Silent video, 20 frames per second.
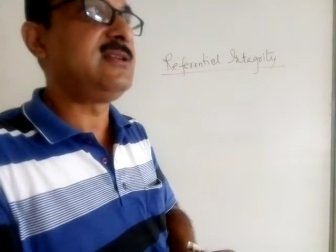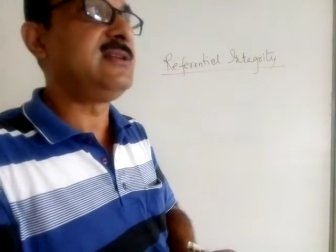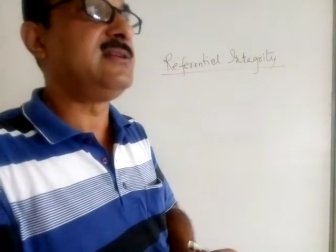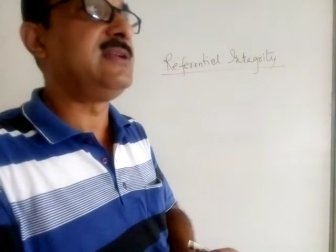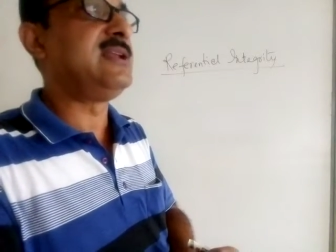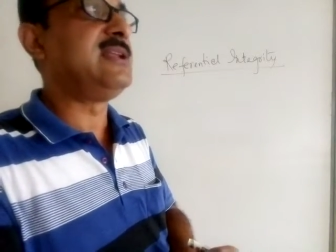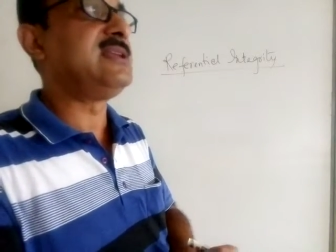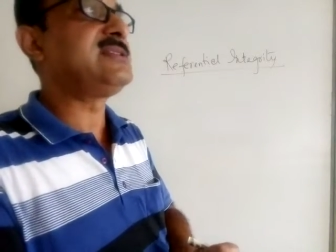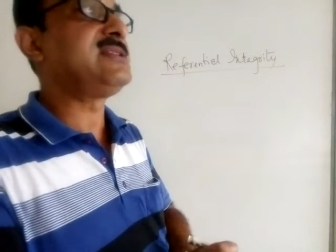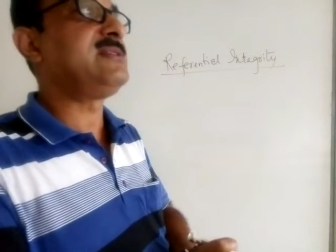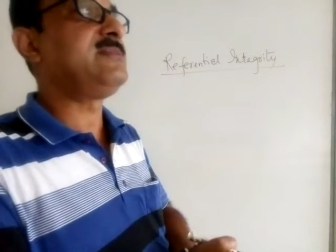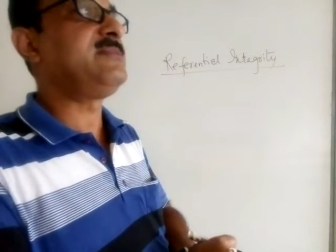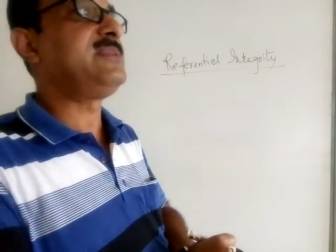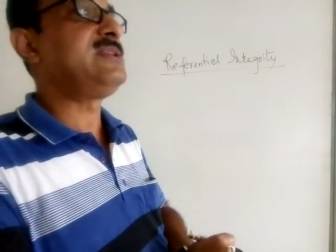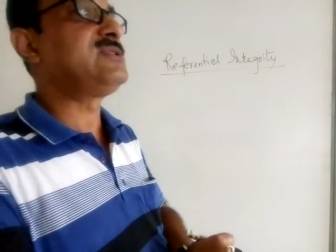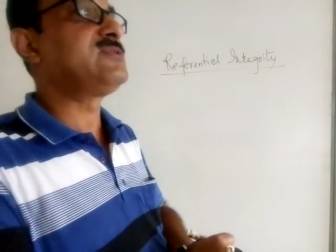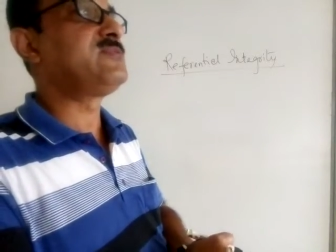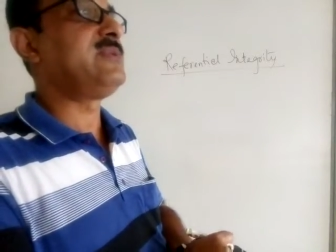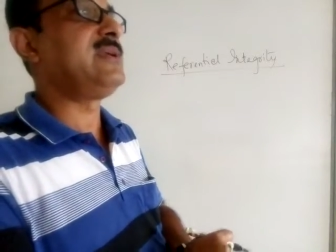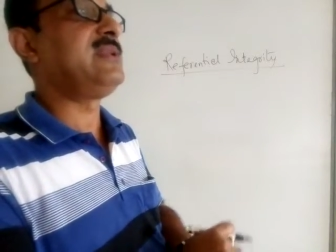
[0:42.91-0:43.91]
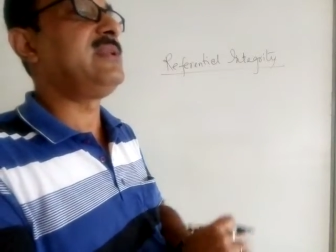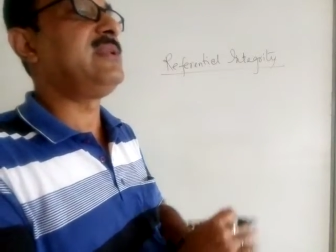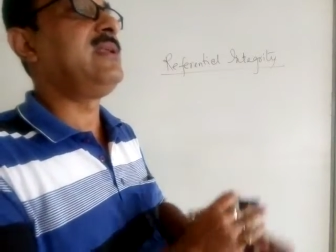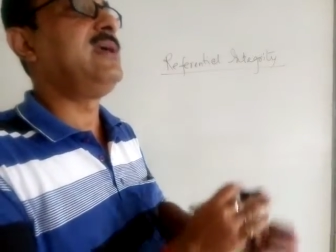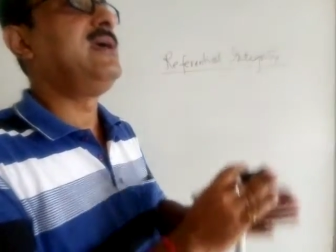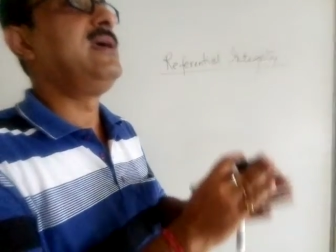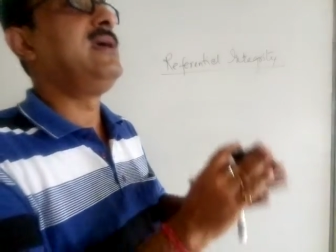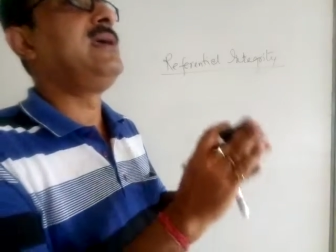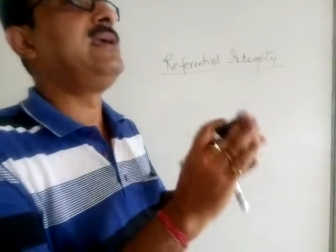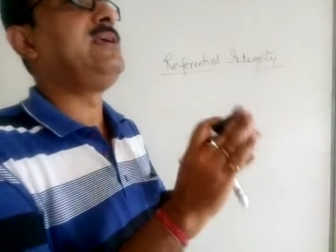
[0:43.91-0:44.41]
Relation means when
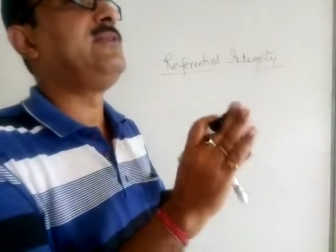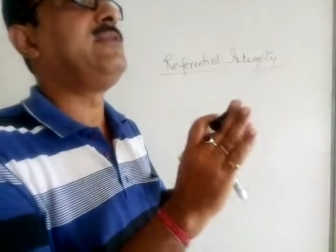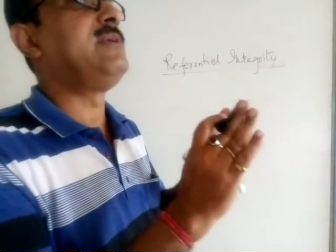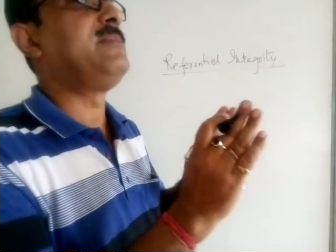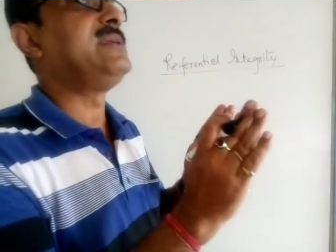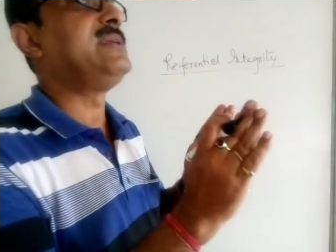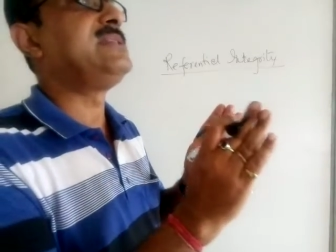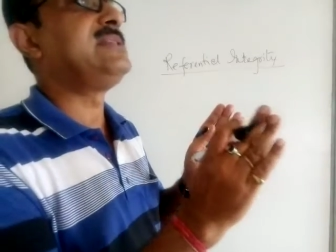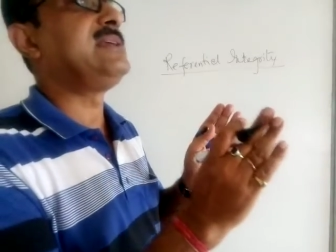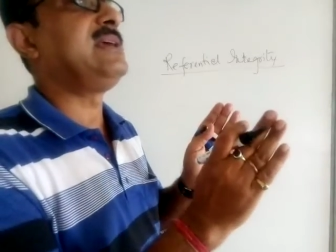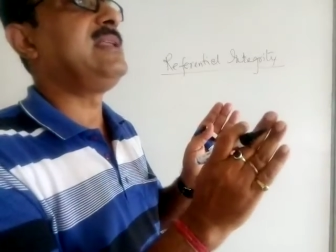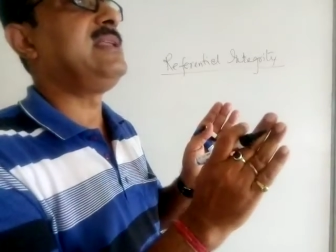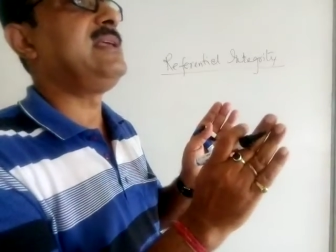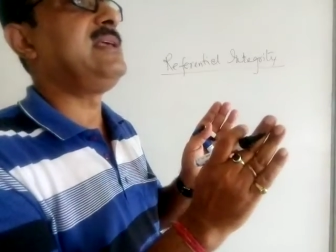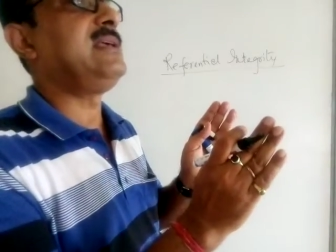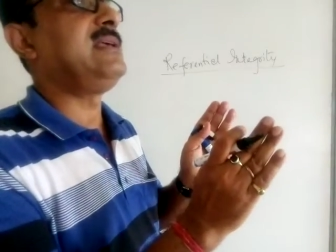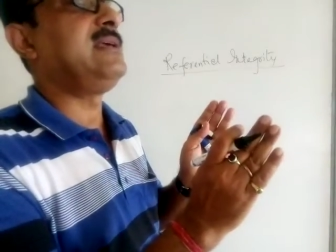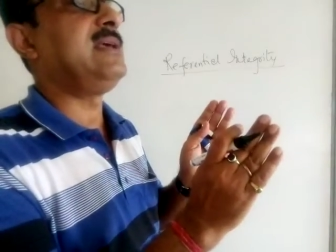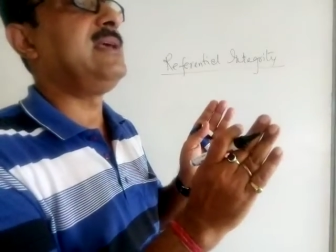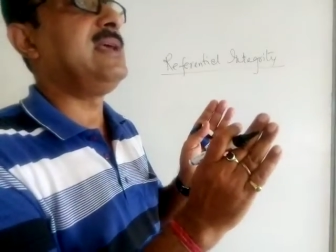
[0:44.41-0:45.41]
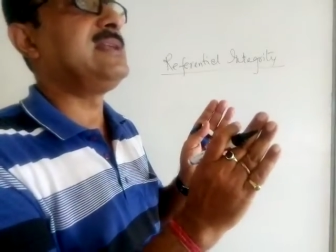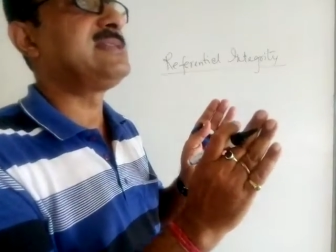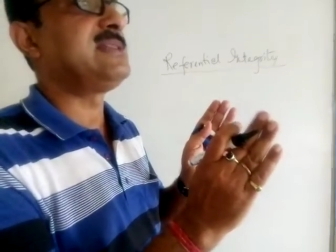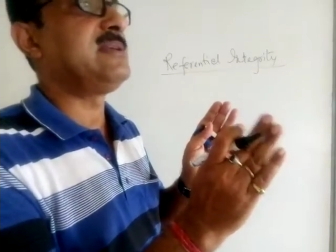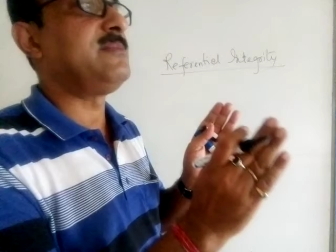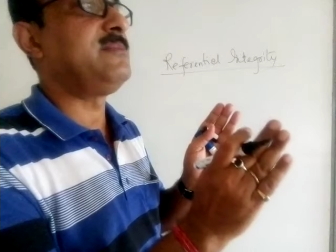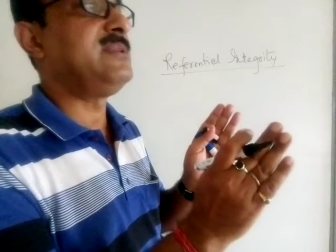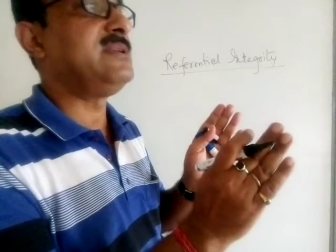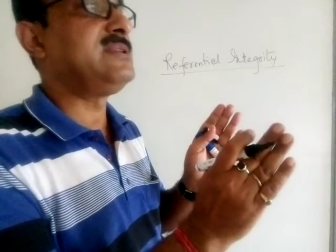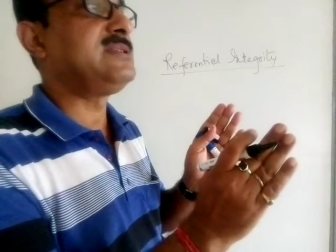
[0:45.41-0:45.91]
you are basically
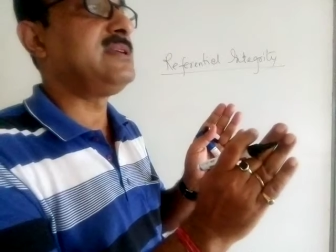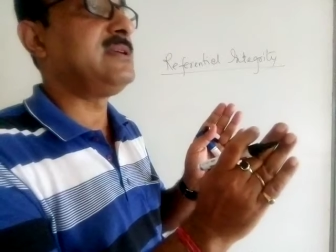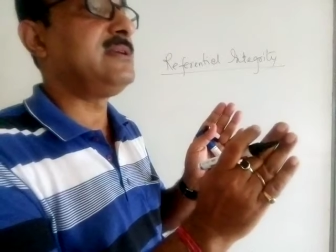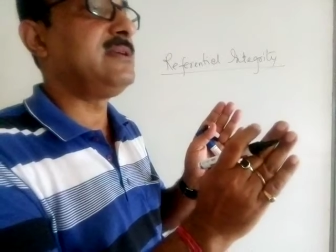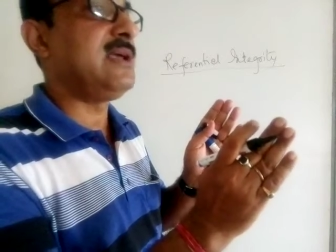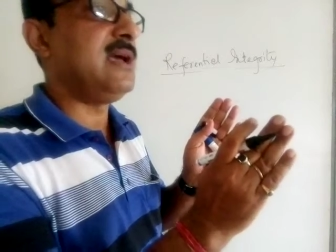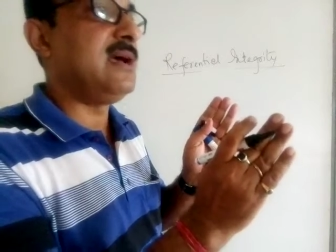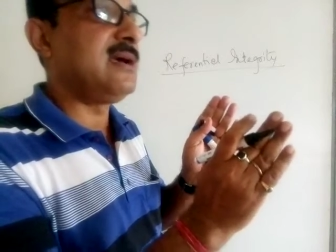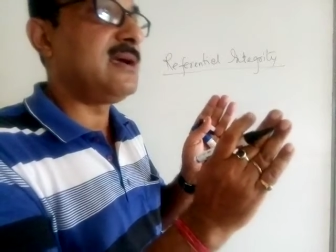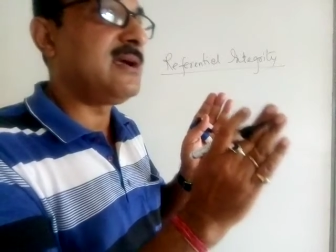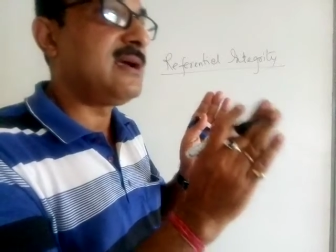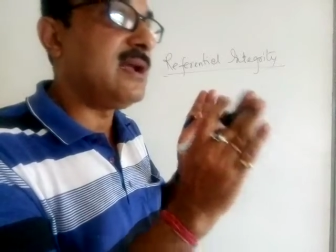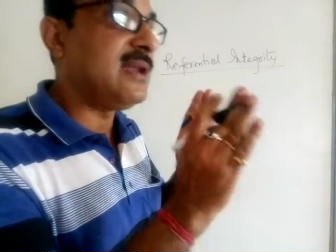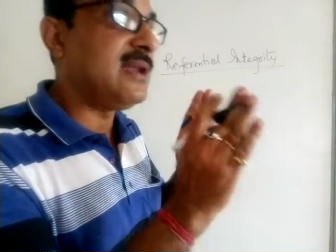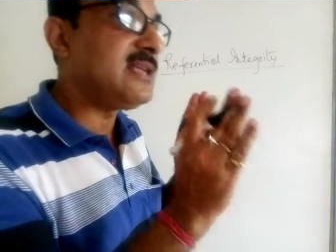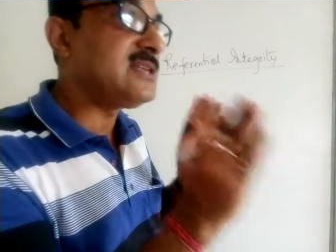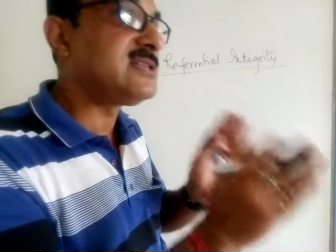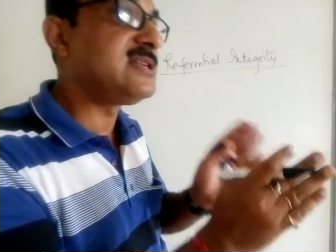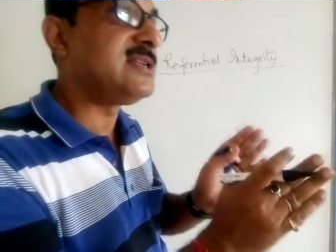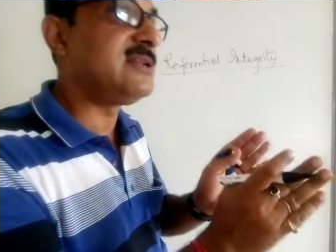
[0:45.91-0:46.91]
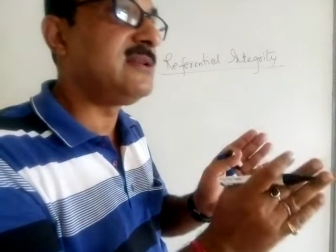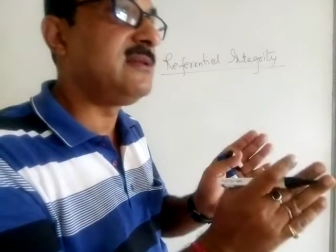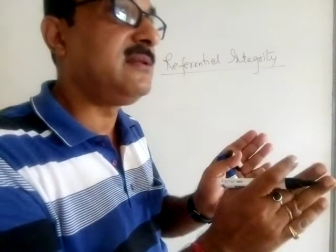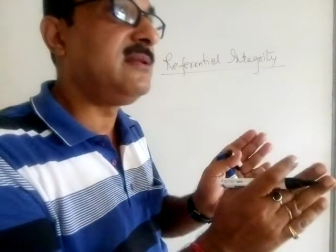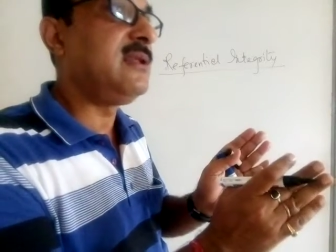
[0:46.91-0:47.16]
establishing a connection